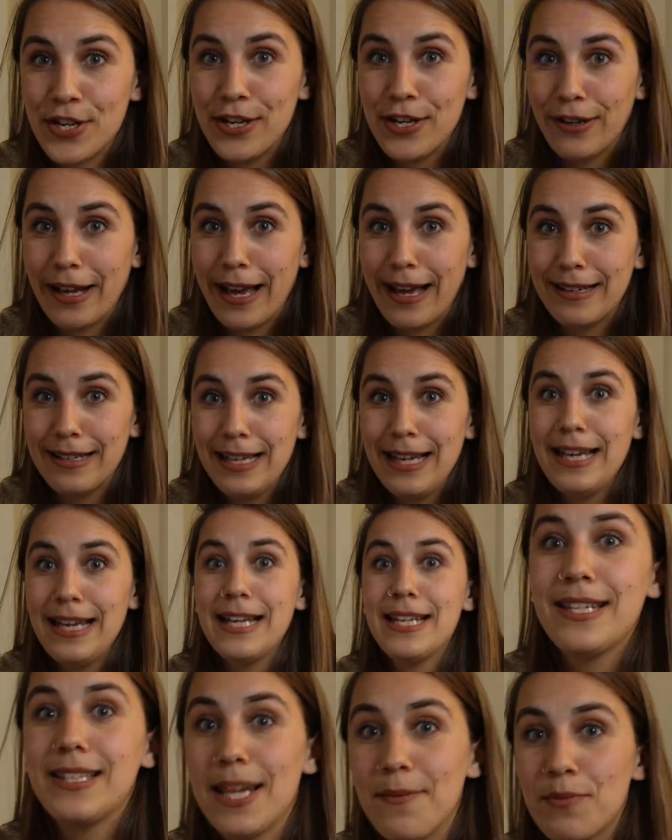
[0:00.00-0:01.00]
internet
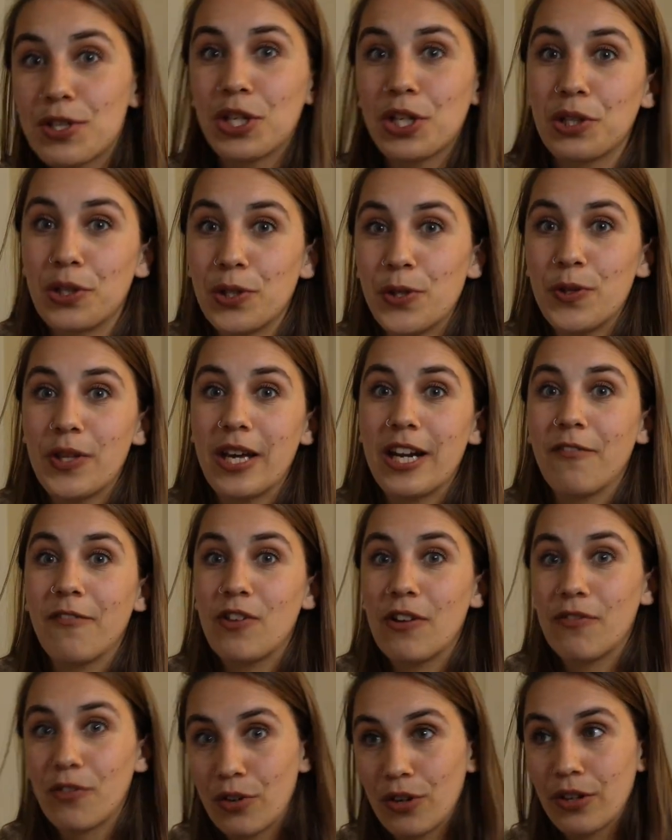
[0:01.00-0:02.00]
seem to conclude that if
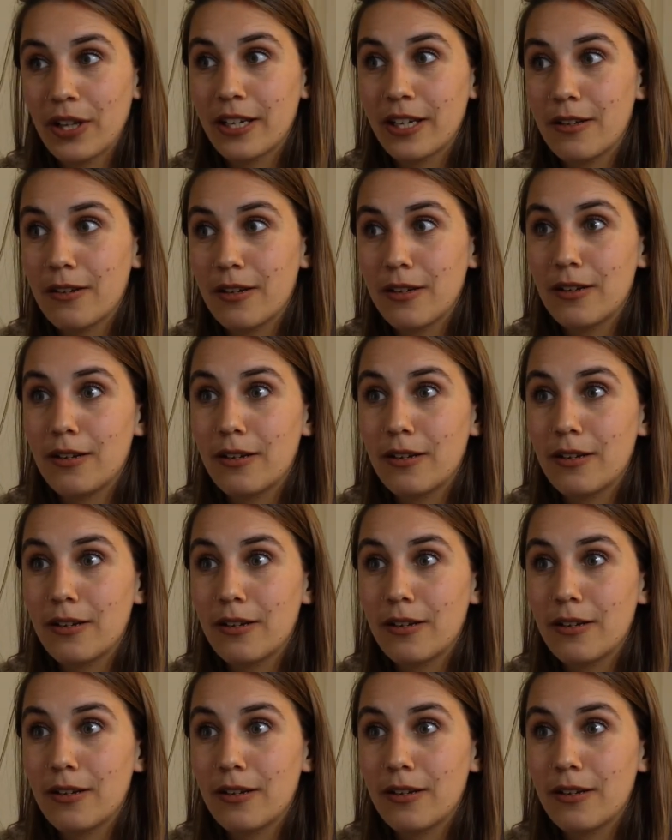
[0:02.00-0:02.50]
you have acrylic